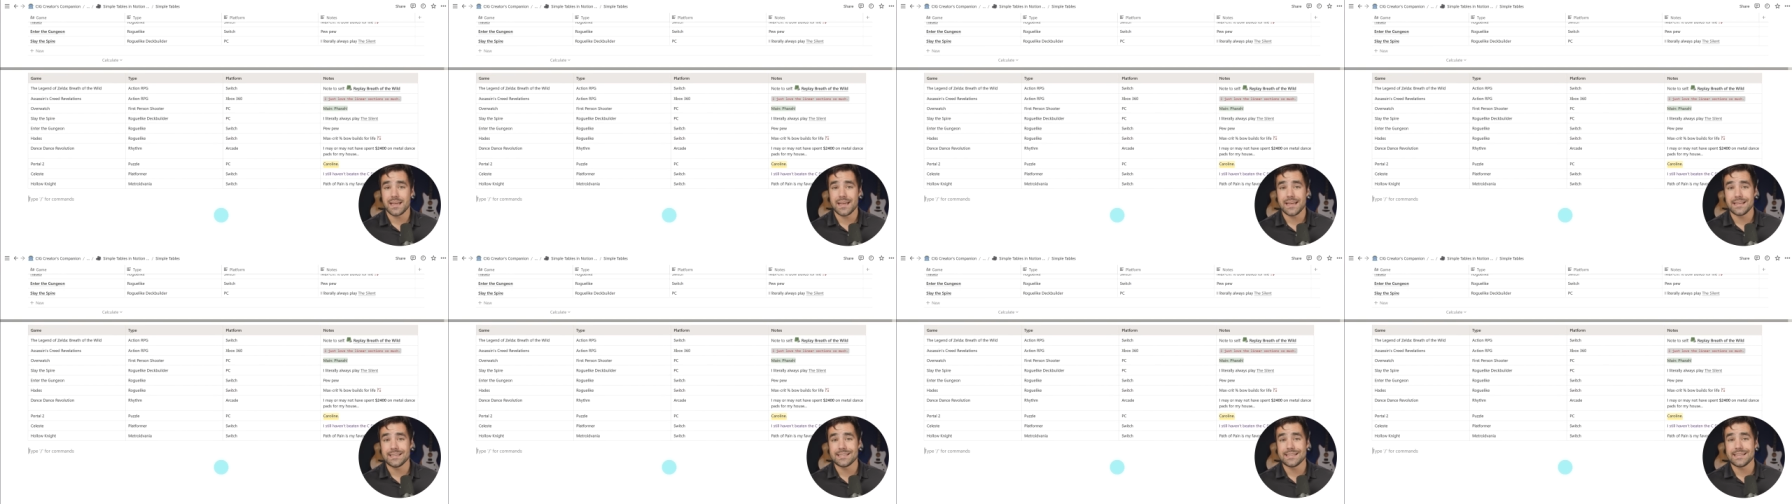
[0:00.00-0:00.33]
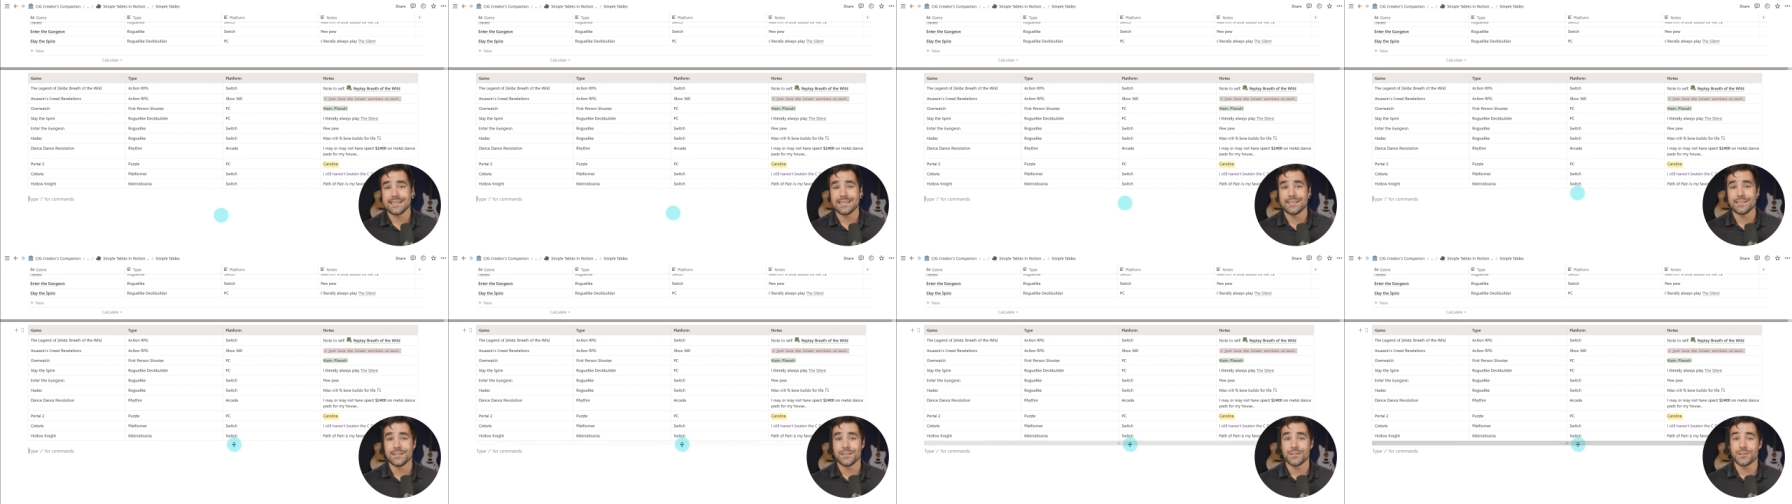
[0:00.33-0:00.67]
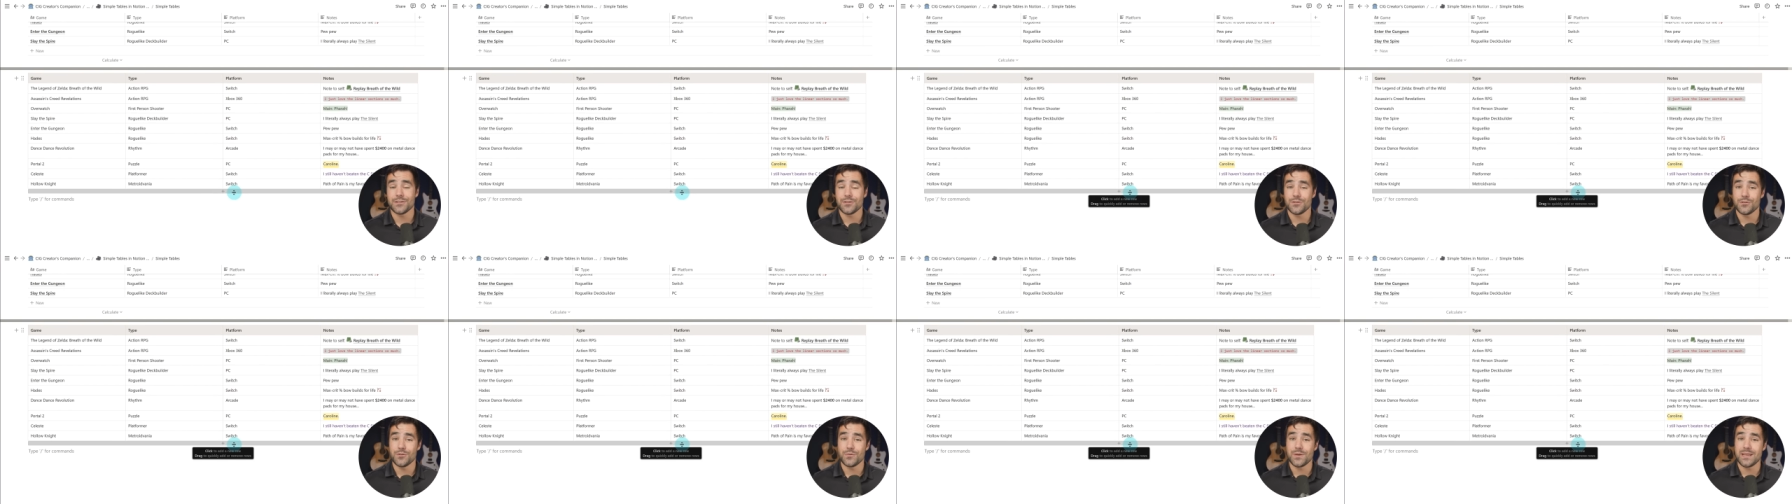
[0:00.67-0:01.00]
and
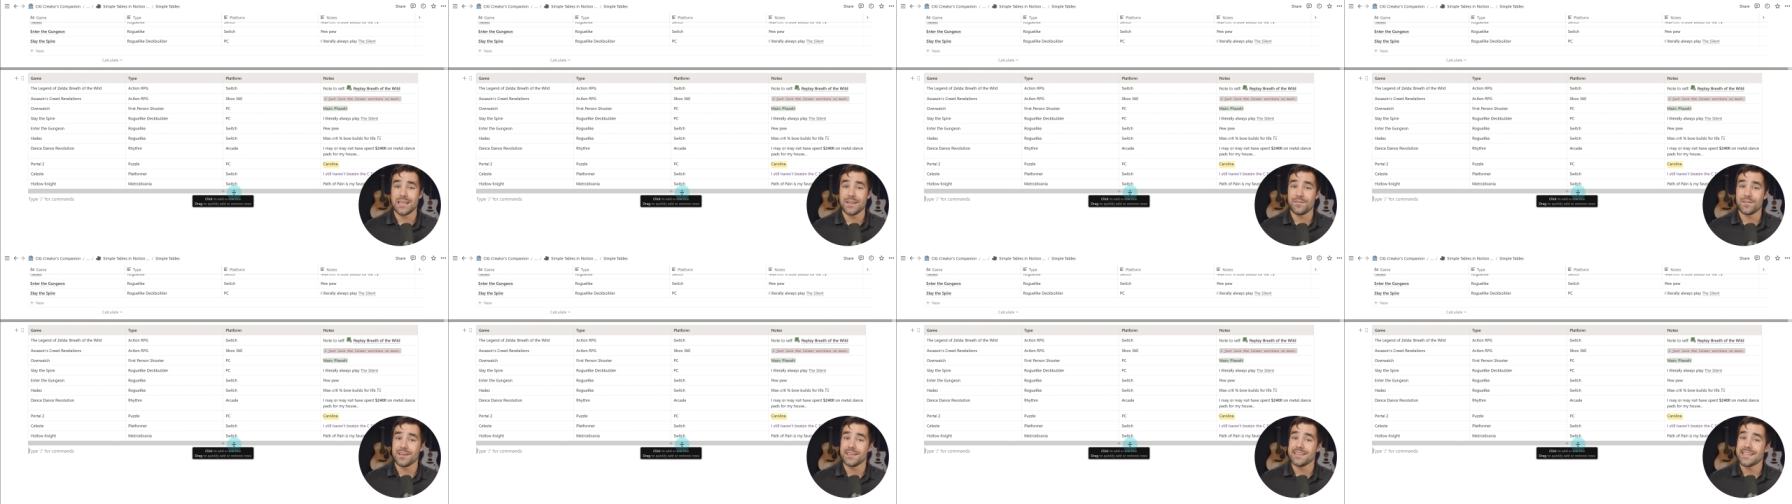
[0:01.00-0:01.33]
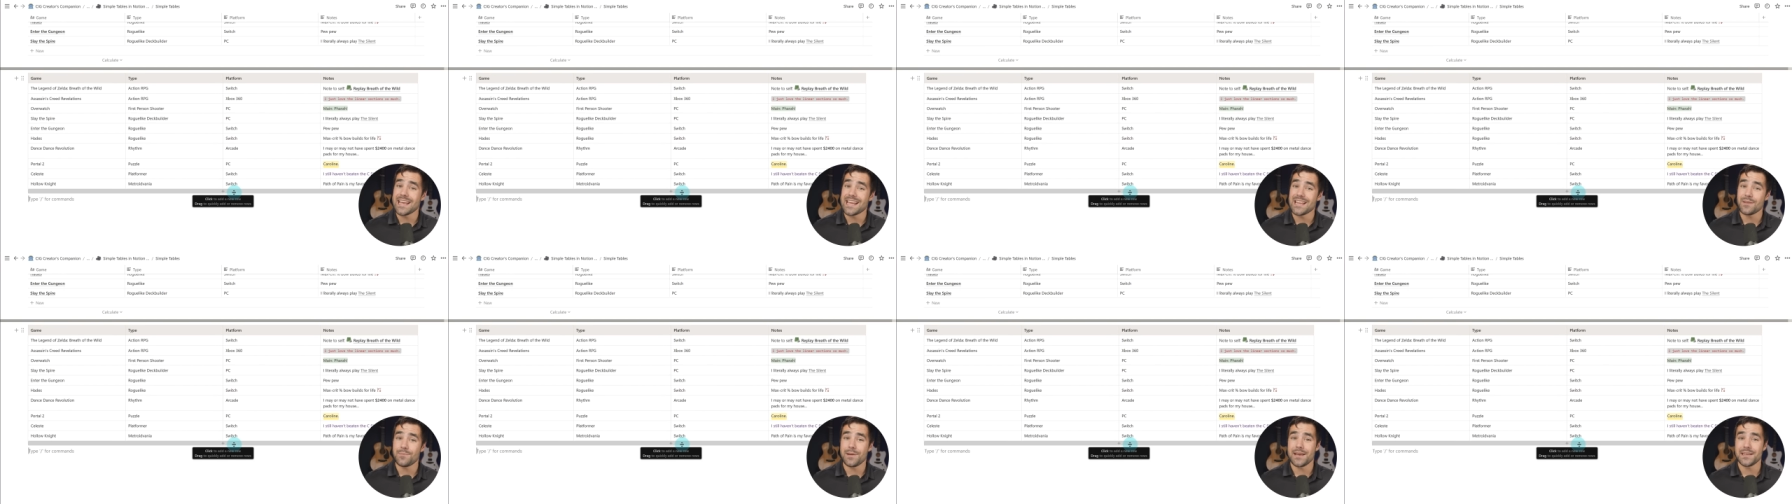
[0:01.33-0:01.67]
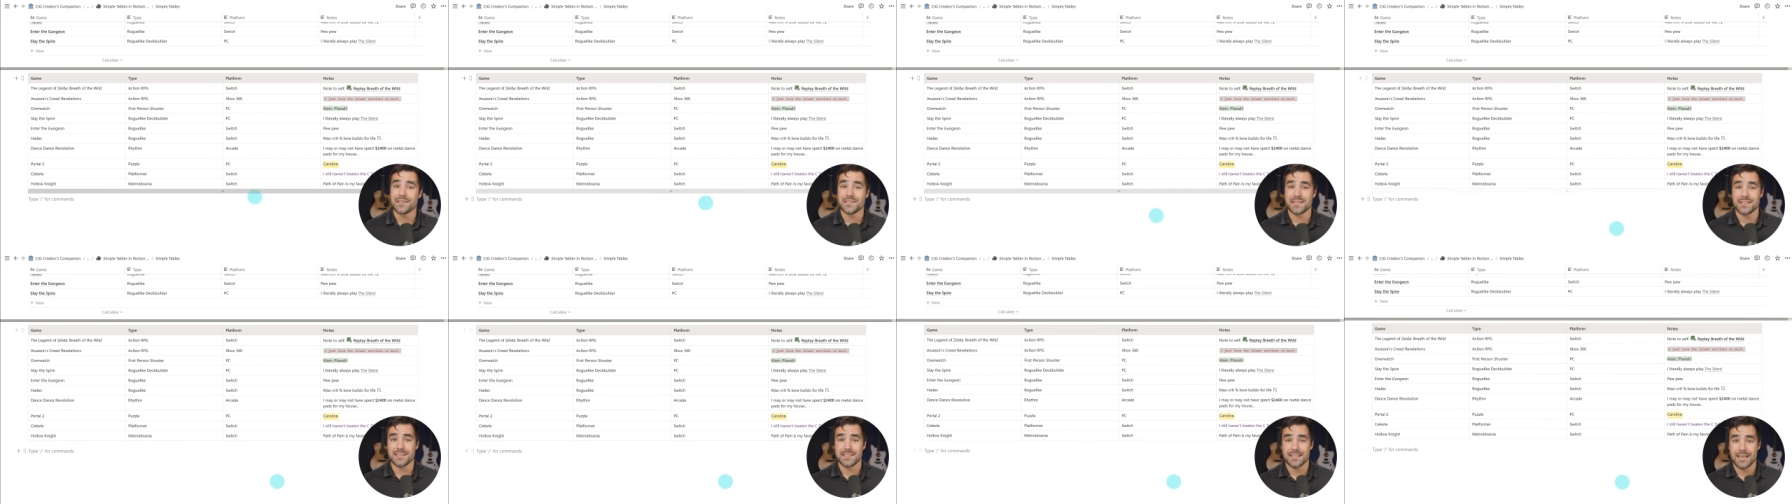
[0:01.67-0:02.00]
into even
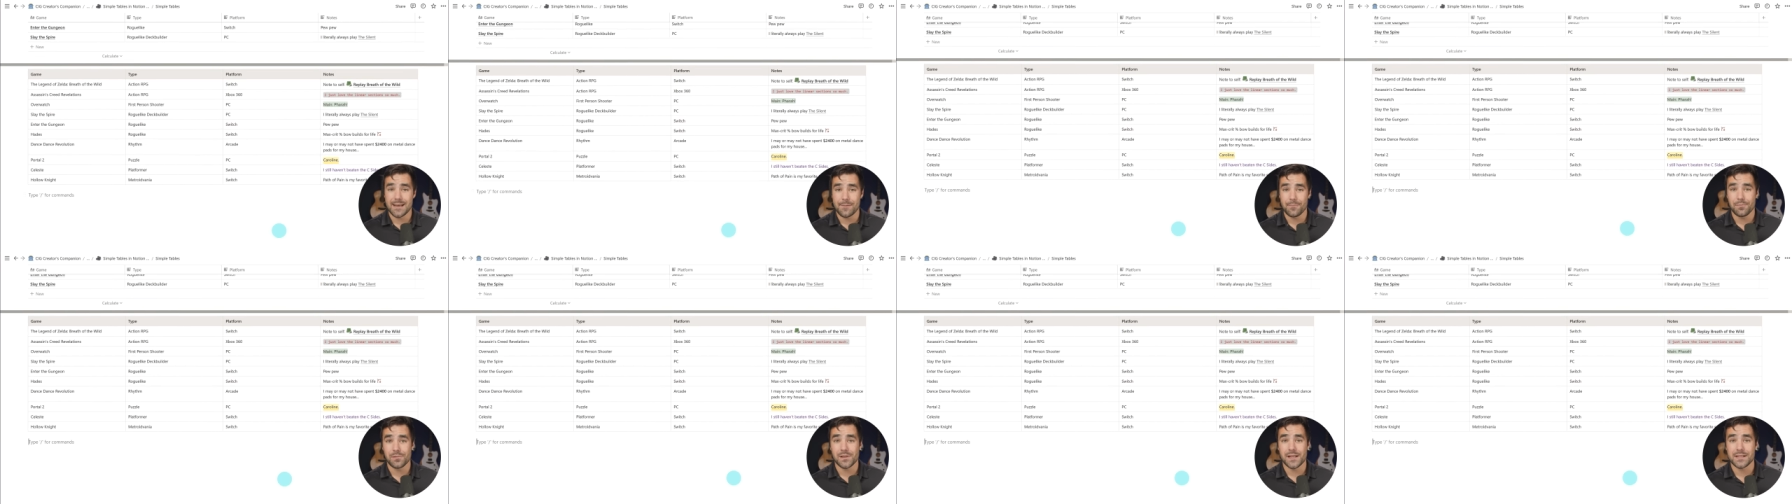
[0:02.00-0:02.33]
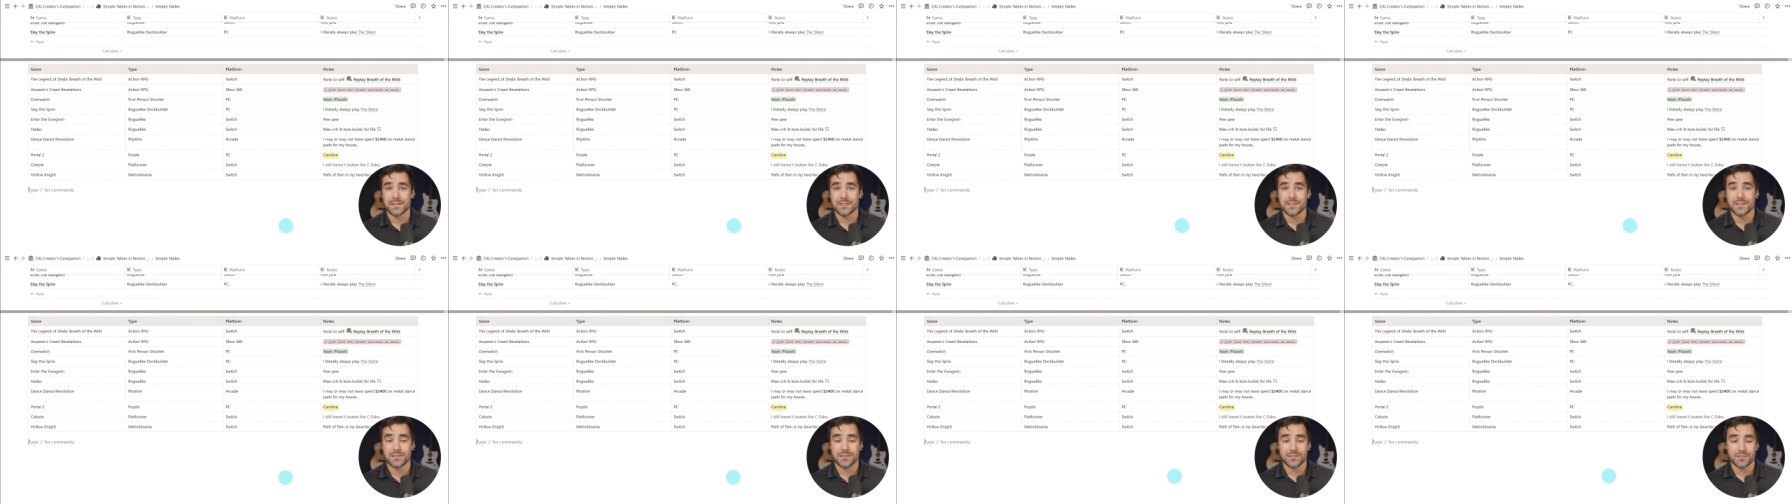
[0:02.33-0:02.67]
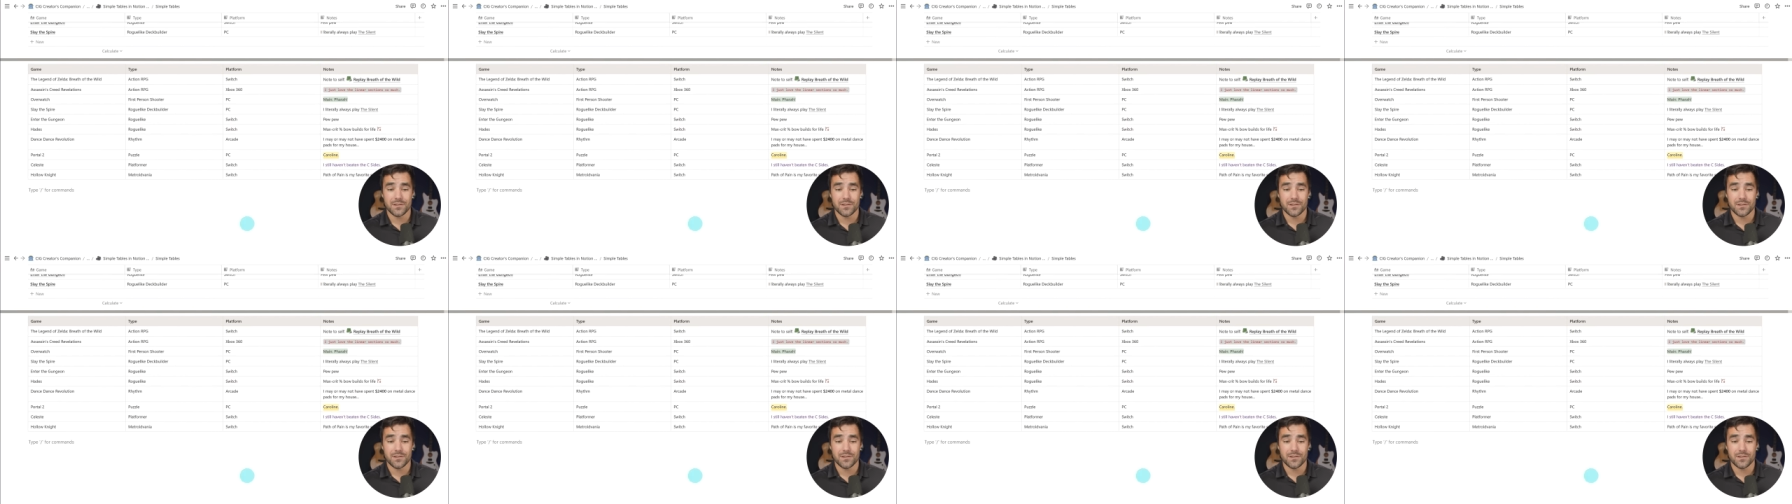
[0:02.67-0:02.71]
database templates.